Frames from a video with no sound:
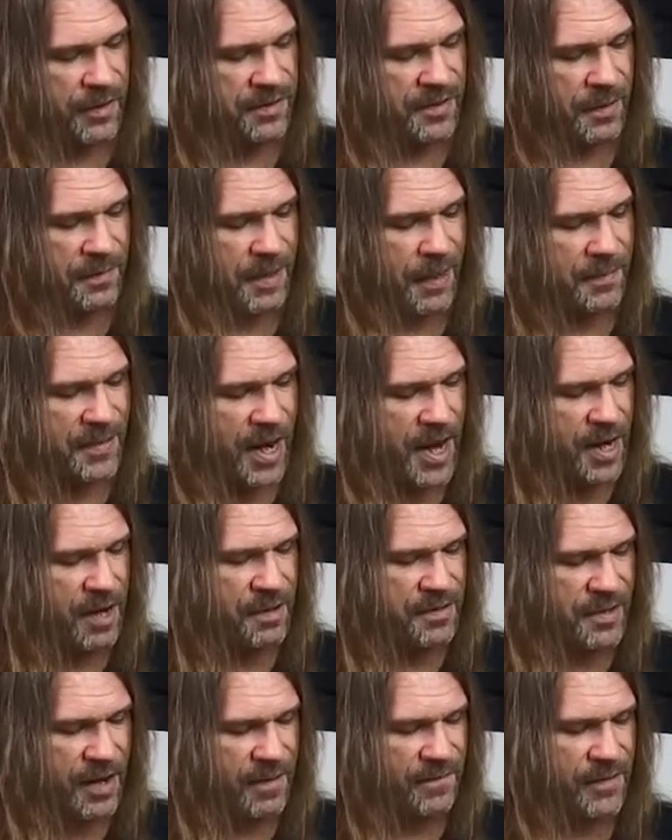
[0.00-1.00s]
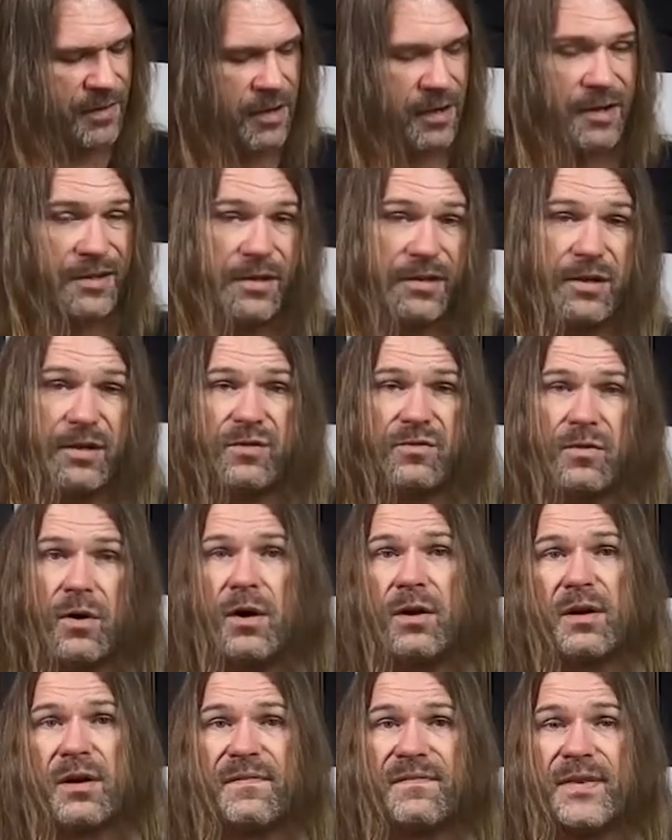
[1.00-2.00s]
sometimes I use that finger because it's a
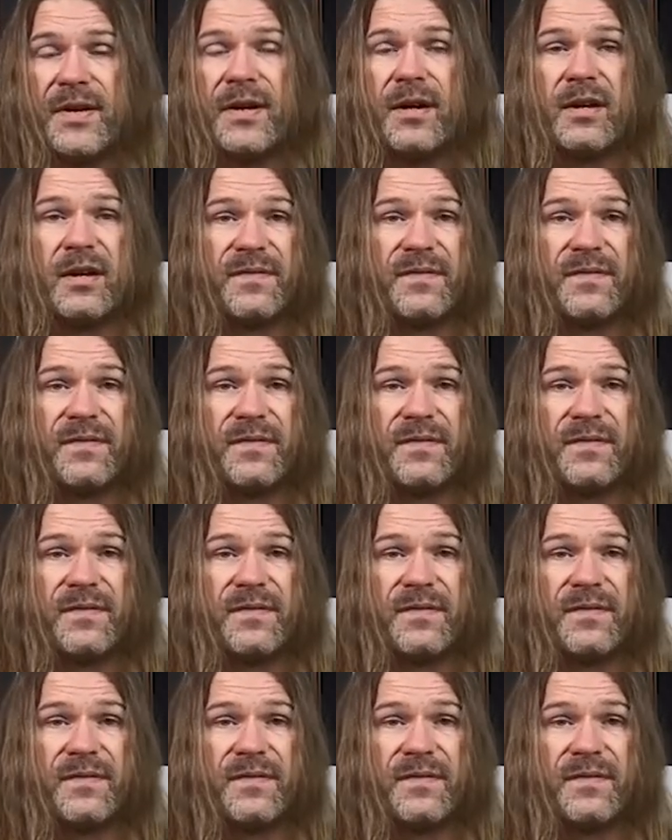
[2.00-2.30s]
stronger finger,